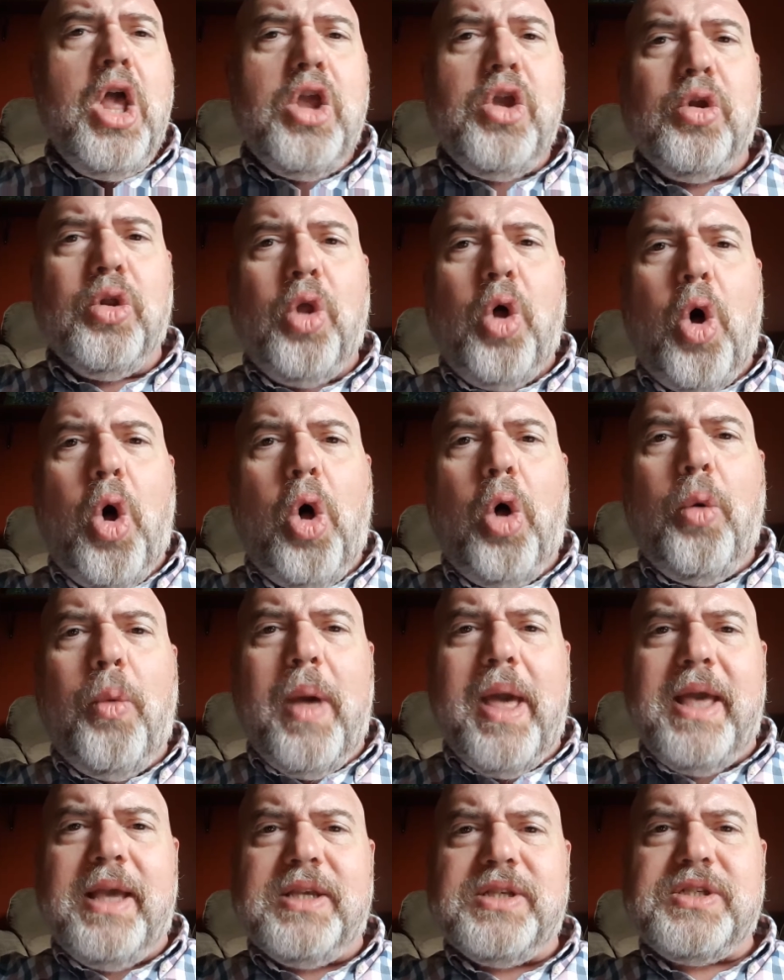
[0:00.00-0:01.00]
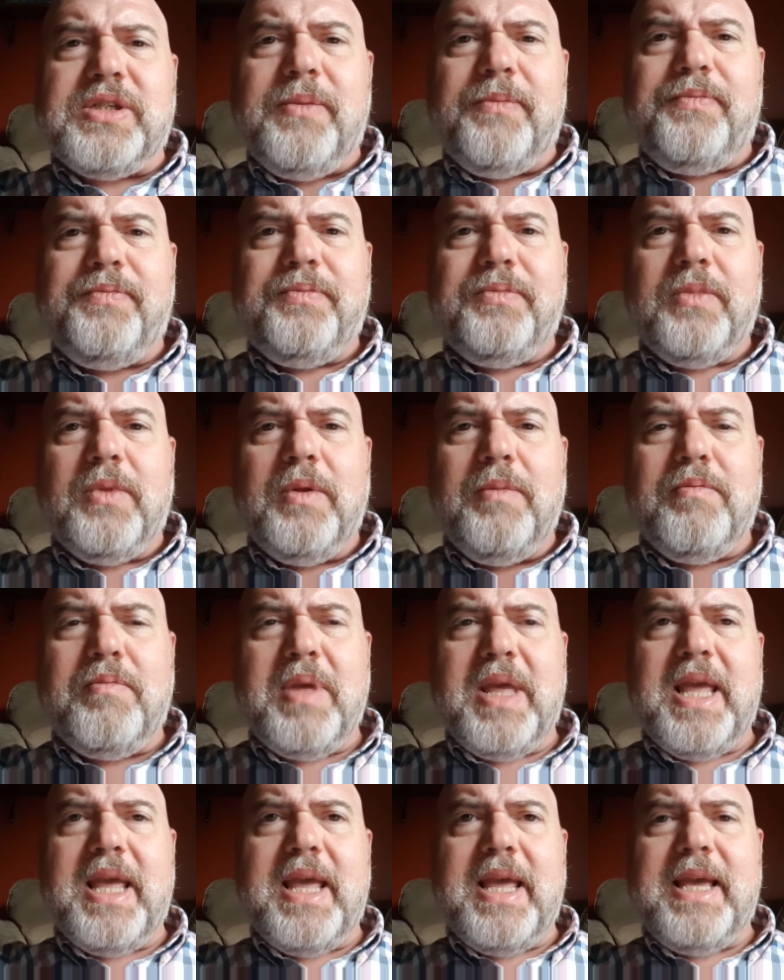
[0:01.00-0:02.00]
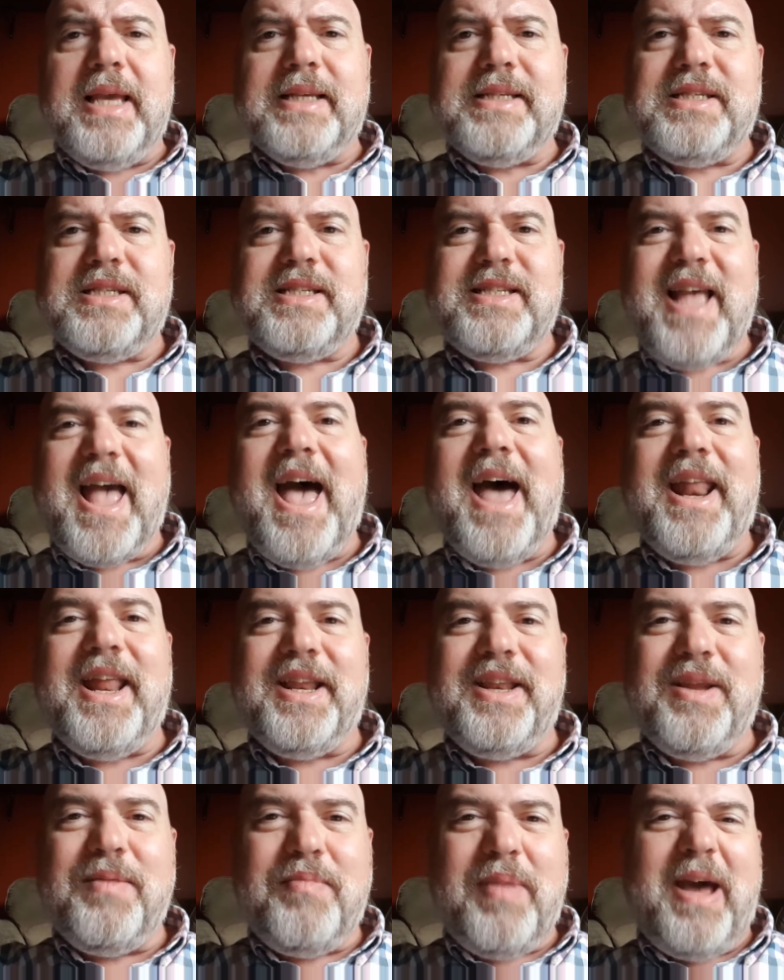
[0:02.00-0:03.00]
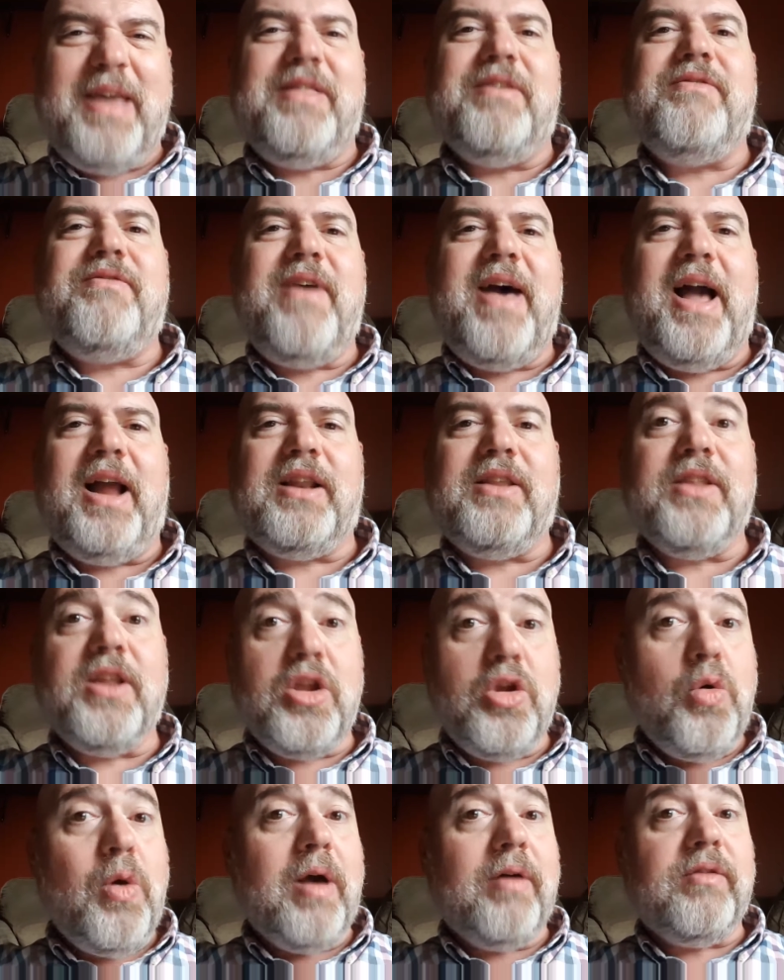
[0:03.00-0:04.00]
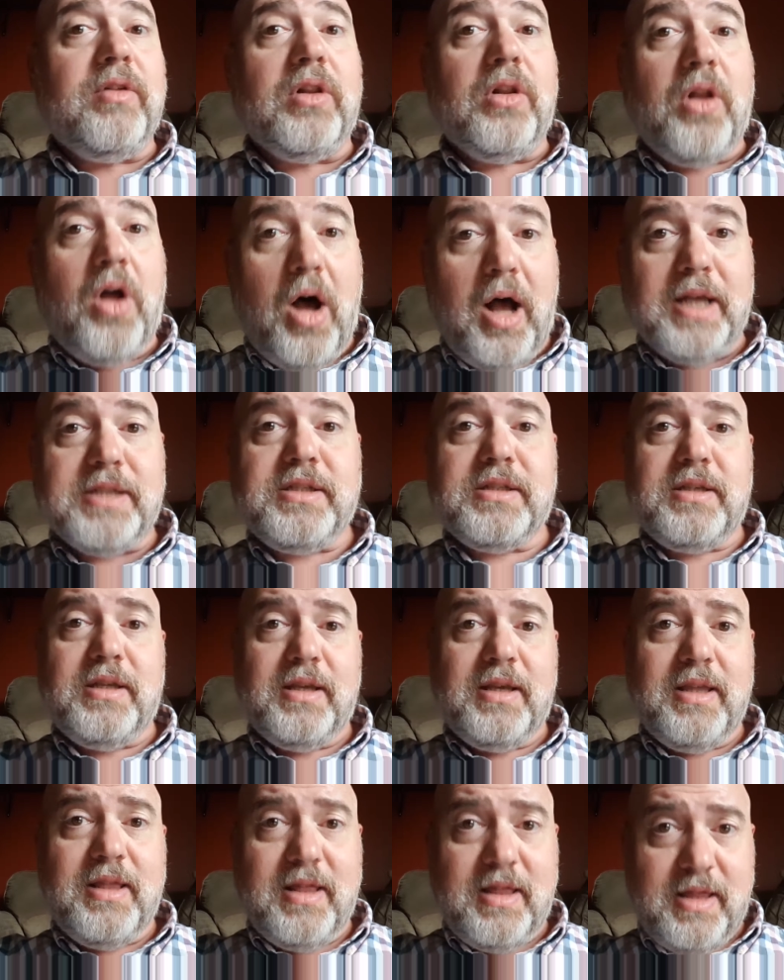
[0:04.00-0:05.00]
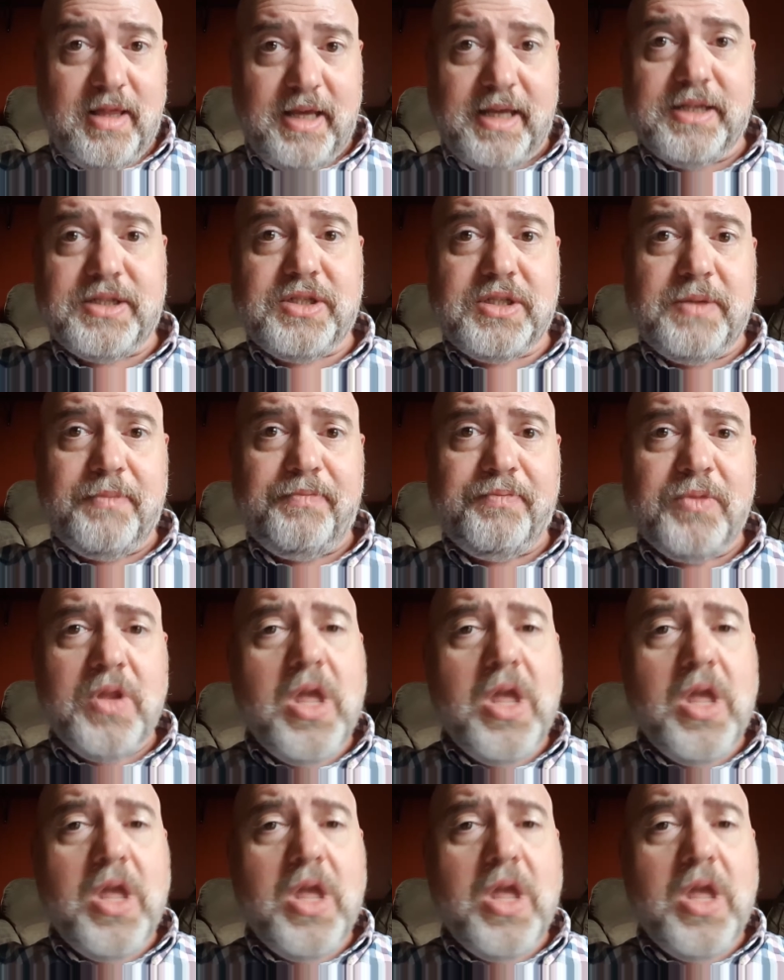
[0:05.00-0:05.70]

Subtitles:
You'll always be saddened by the fact that you have lost this.